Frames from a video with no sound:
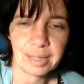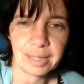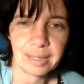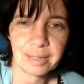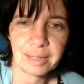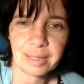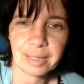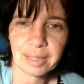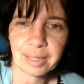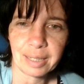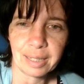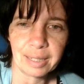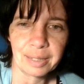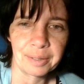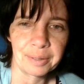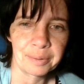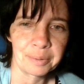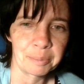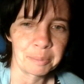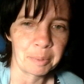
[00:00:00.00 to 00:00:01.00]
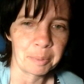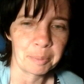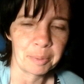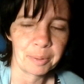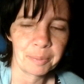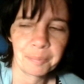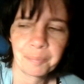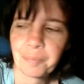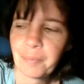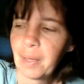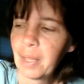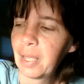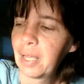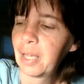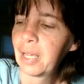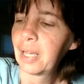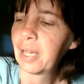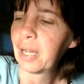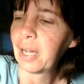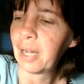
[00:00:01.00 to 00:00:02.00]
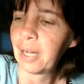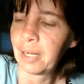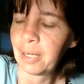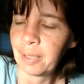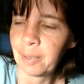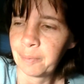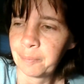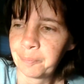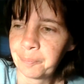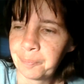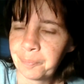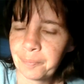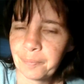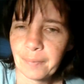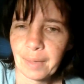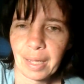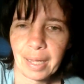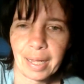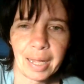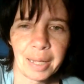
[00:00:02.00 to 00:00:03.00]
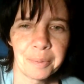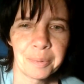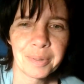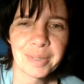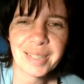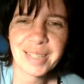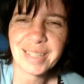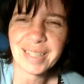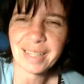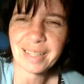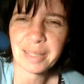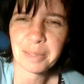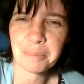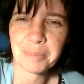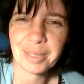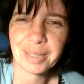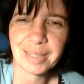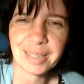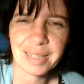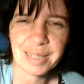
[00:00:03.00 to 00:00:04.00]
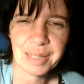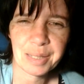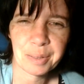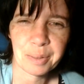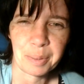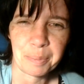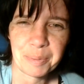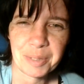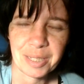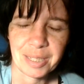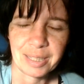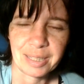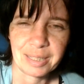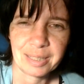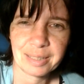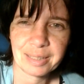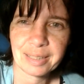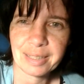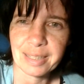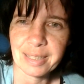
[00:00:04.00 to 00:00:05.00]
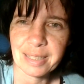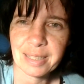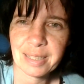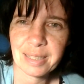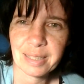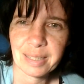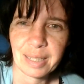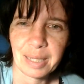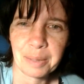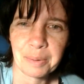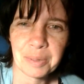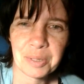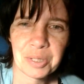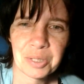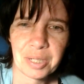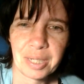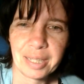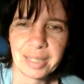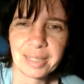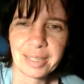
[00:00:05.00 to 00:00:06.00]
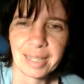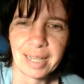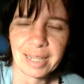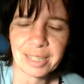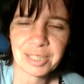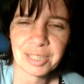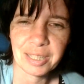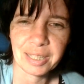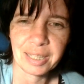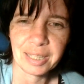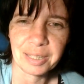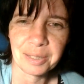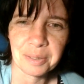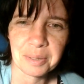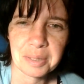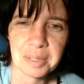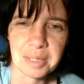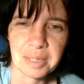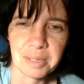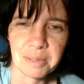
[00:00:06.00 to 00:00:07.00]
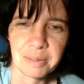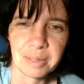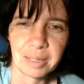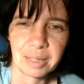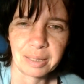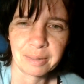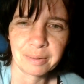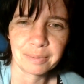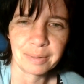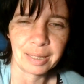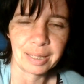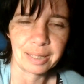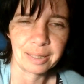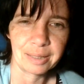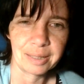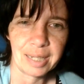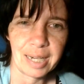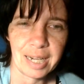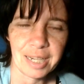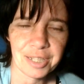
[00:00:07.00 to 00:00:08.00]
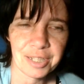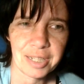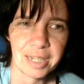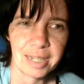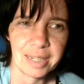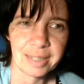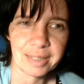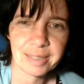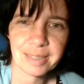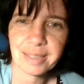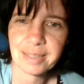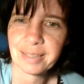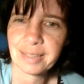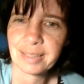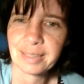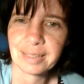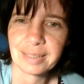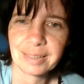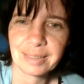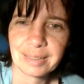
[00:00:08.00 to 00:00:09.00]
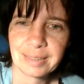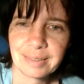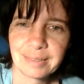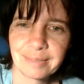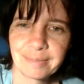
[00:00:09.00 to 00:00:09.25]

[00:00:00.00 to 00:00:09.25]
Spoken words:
I think. I don't remember. I will stick them in the description, because I was trying to actually get used to doing regular hashtags, and